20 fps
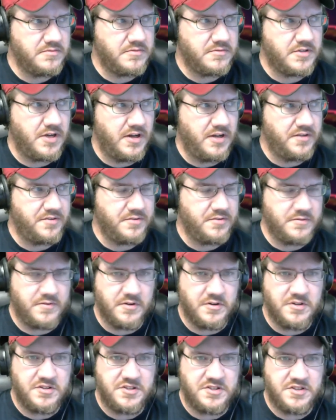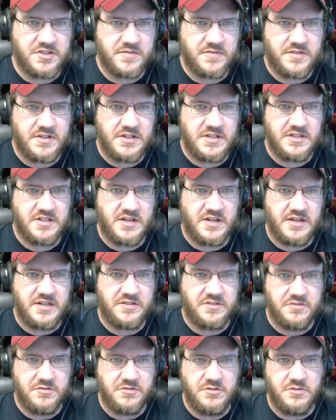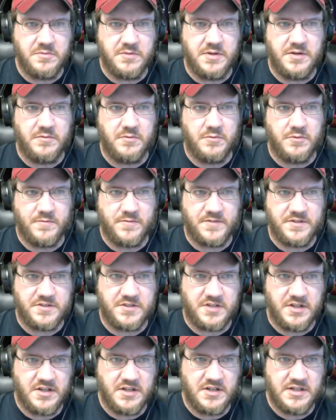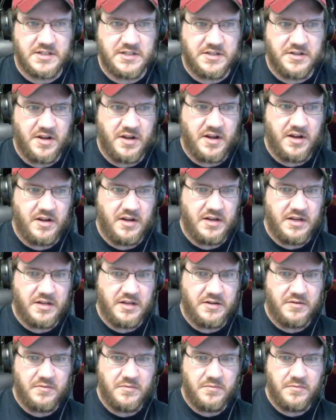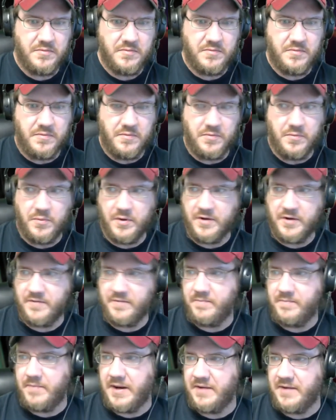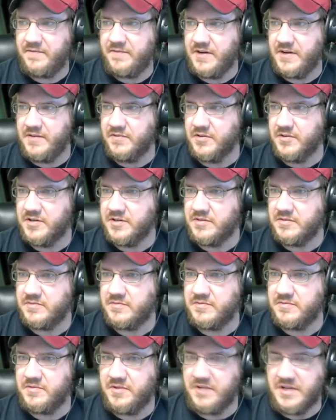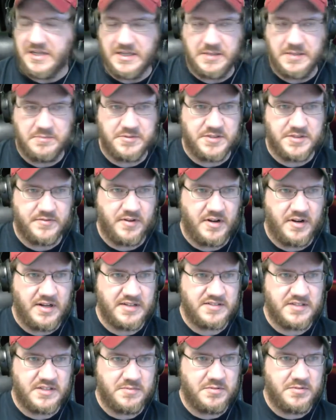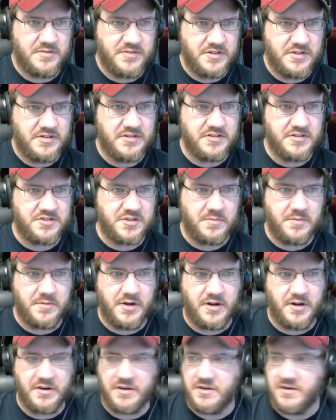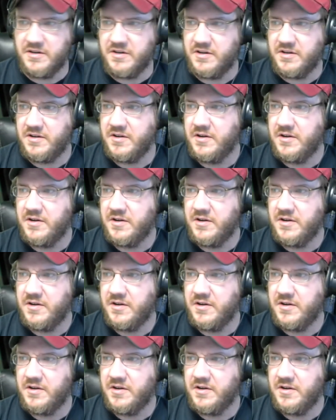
console versions of things like Doom and Wolfenstein, and one of my favorite games of the last couple of years, Subnautica.